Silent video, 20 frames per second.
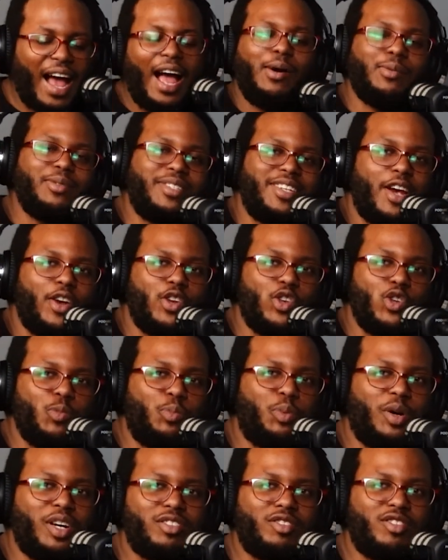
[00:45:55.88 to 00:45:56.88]
how dare you
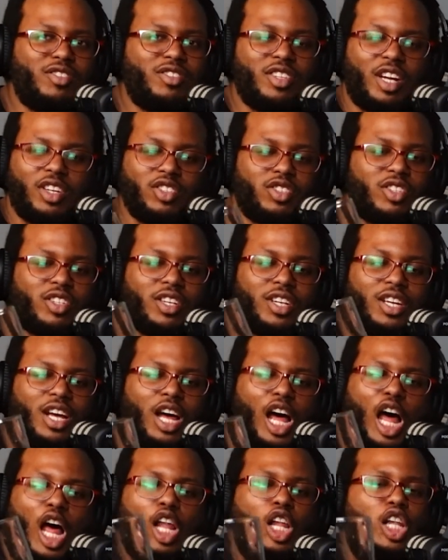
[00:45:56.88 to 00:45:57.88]
put such
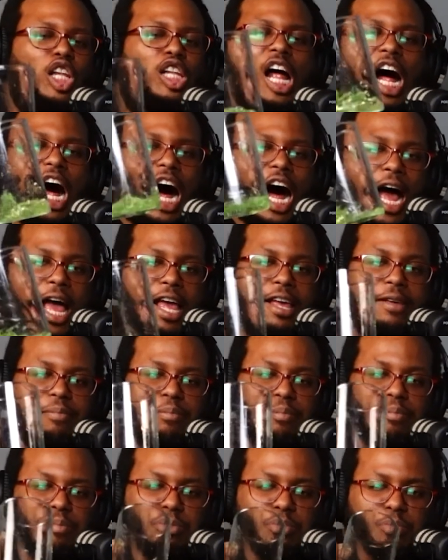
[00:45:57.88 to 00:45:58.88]

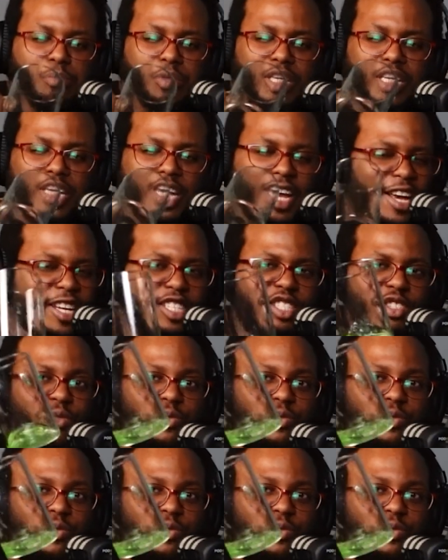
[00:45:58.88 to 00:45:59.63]
lime-ish